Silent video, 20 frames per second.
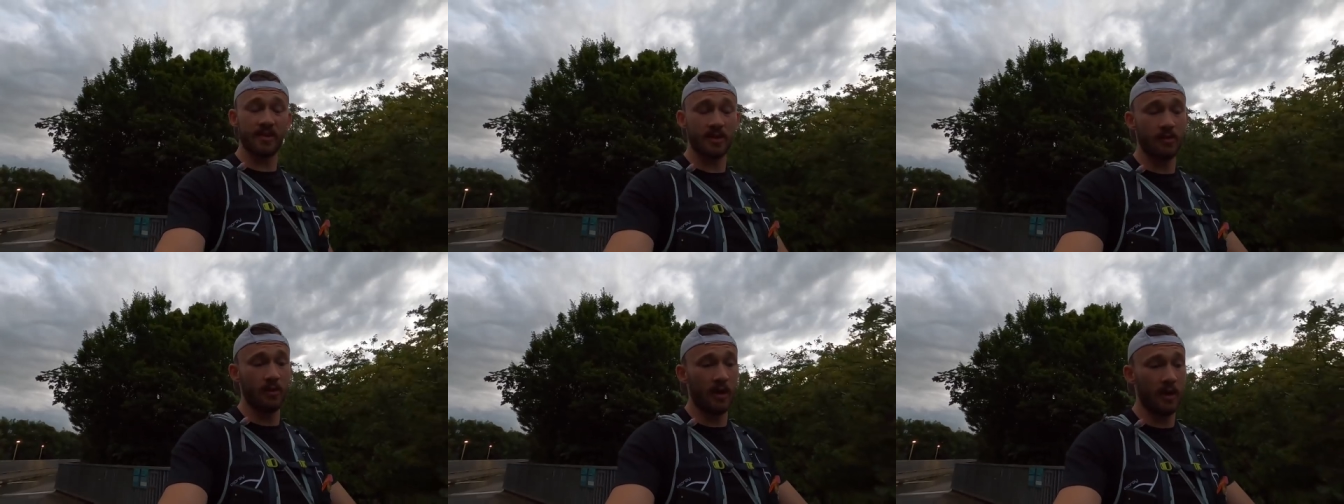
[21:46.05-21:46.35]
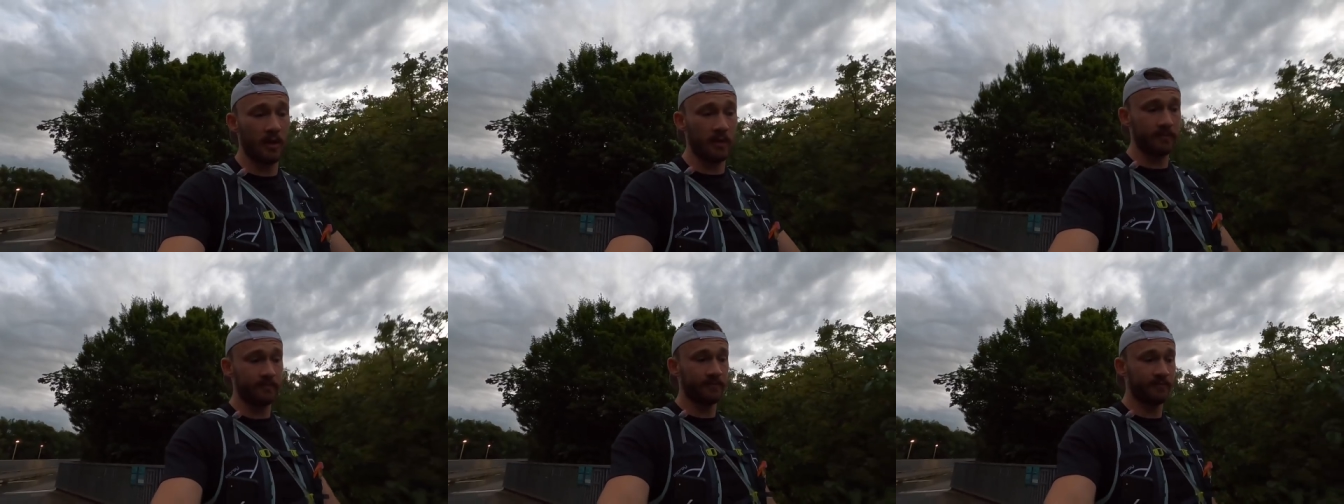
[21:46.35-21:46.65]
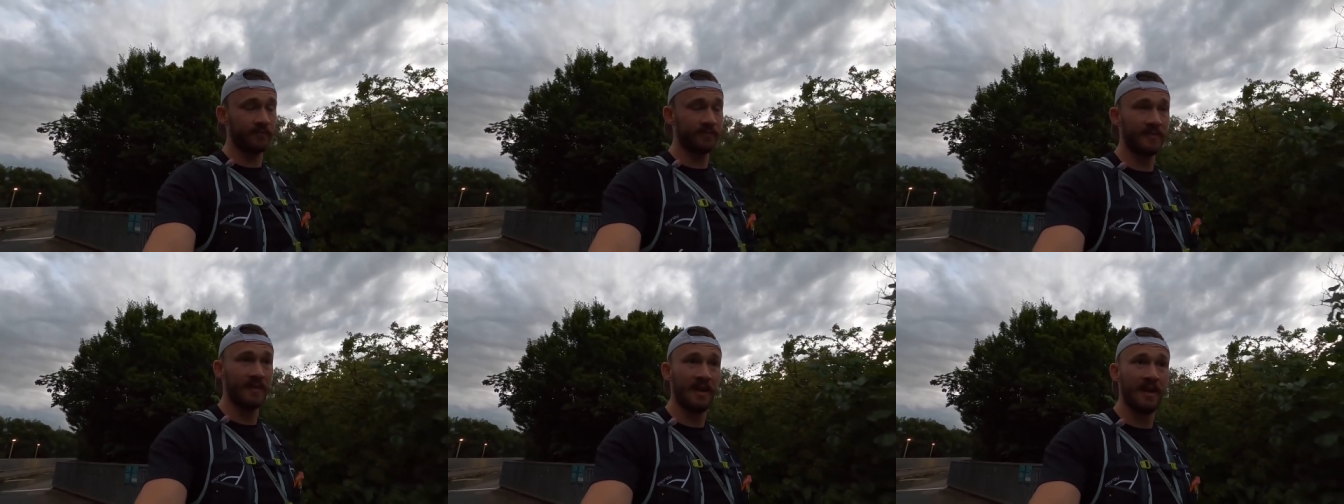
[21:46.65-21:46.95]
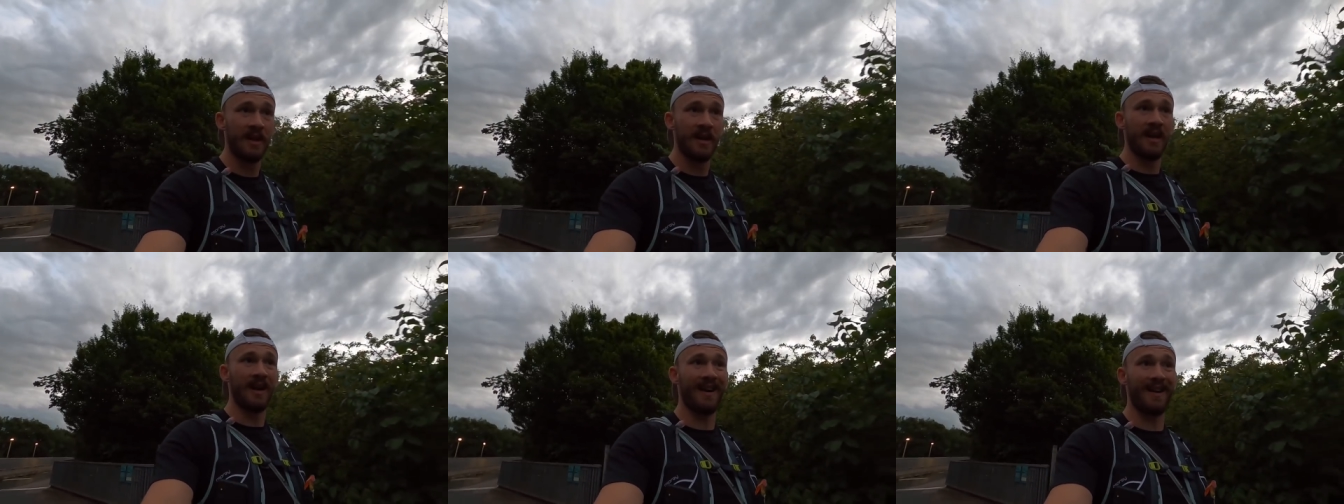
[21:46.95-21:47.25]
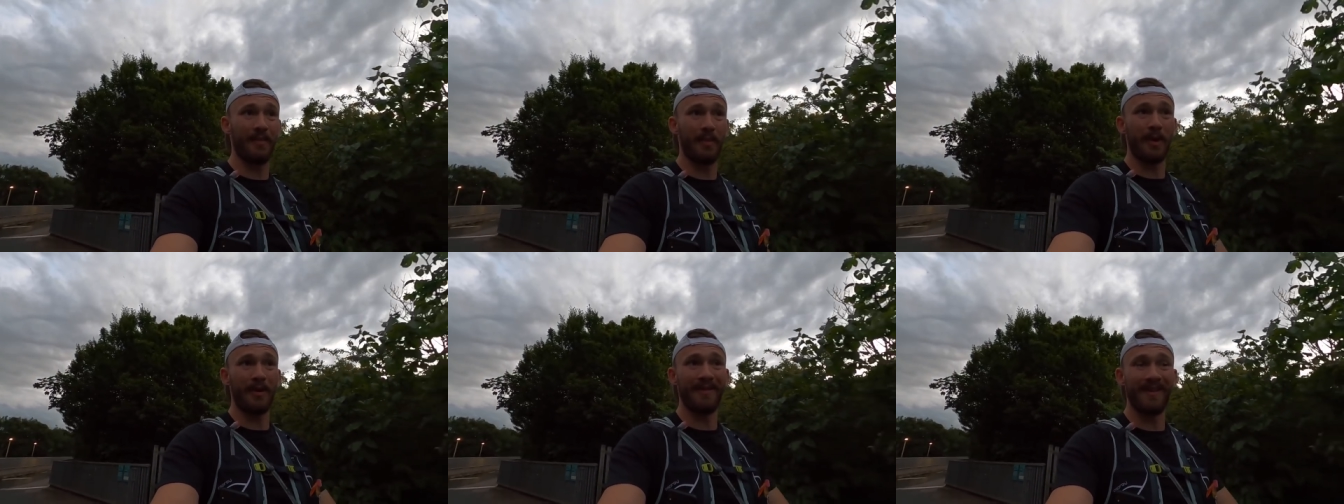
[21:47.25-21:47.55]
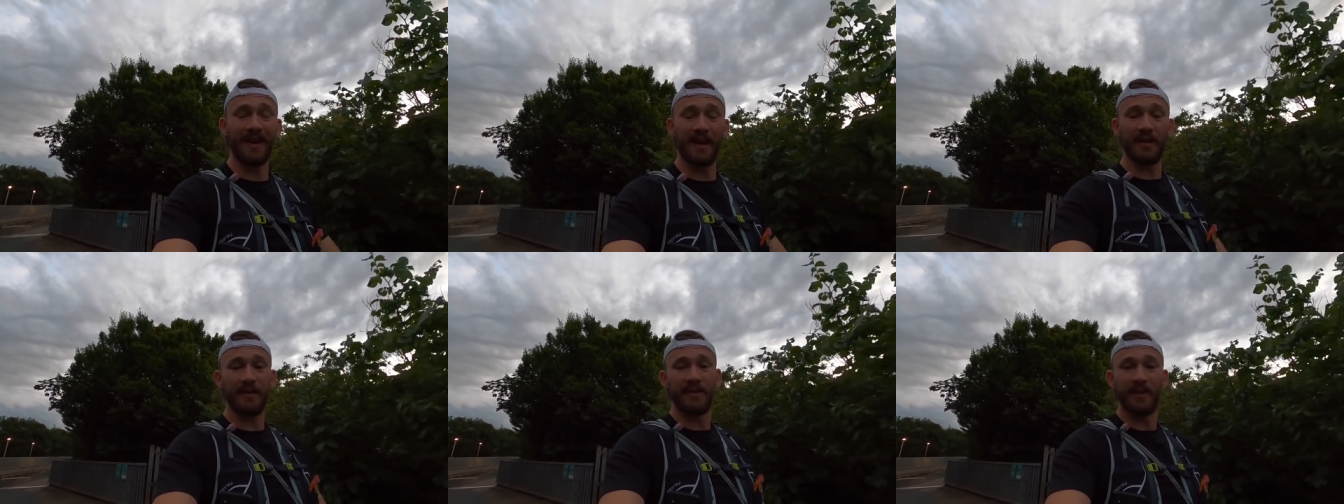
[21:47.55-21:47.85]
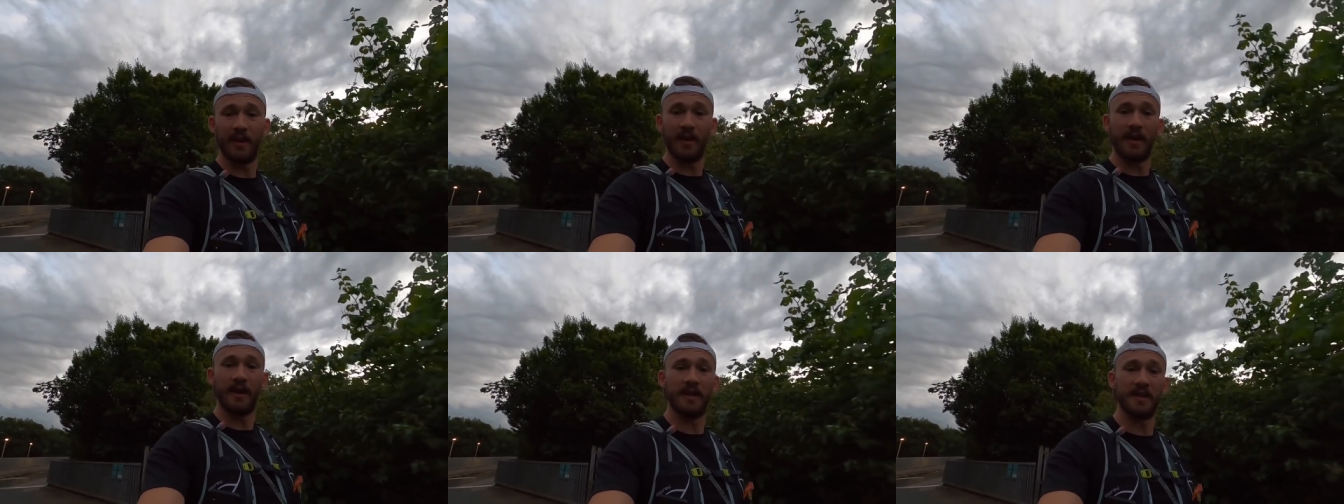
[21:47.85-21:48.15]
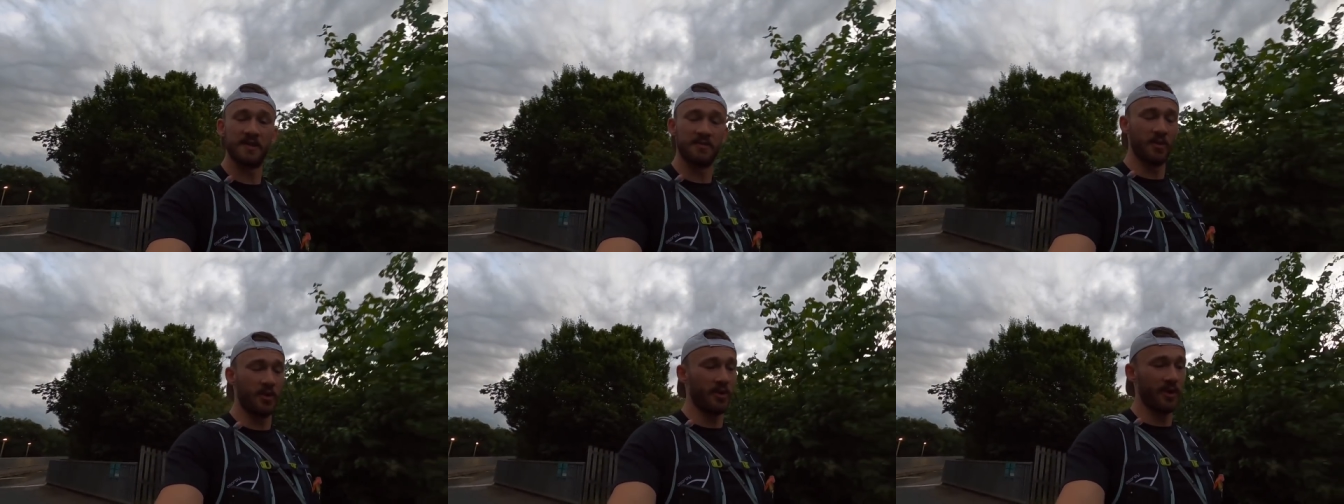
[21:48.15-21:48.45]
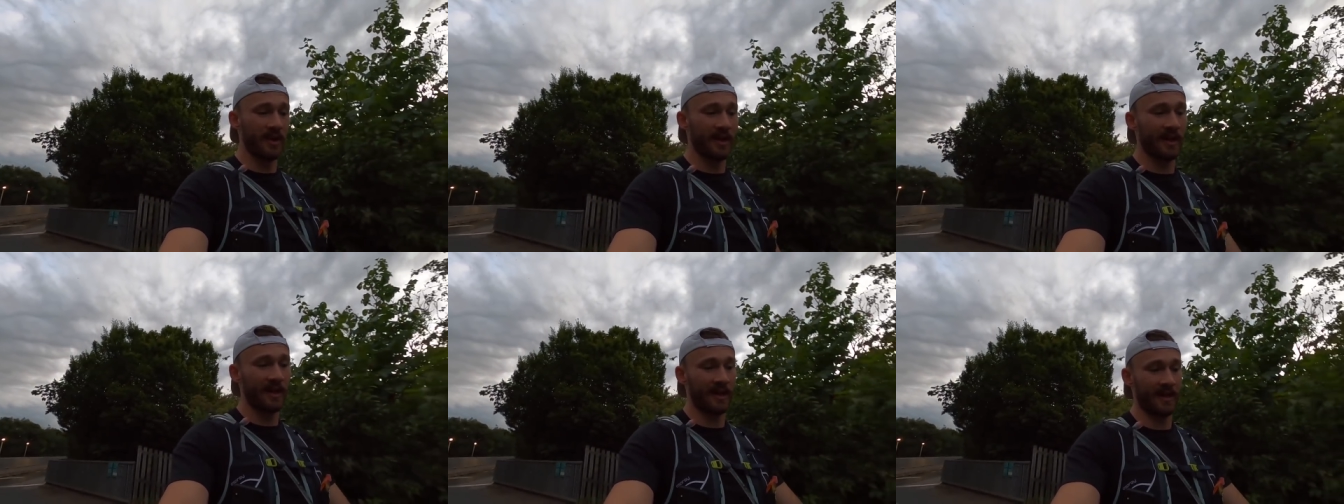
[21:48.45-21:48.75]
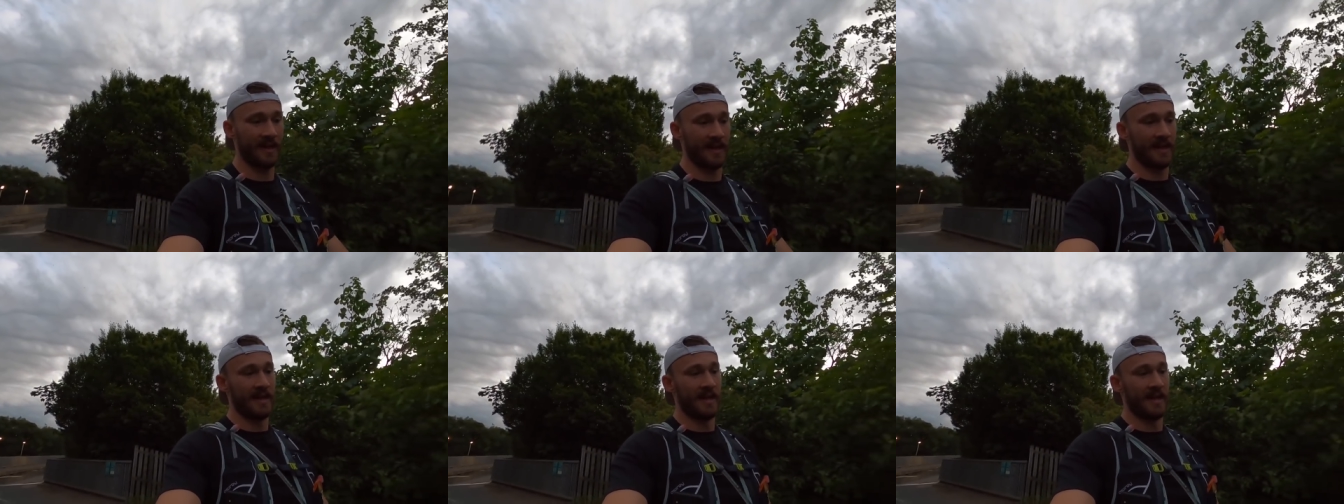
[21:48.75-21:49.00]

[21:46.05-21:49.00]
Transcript: squat at about 9:30 this morning,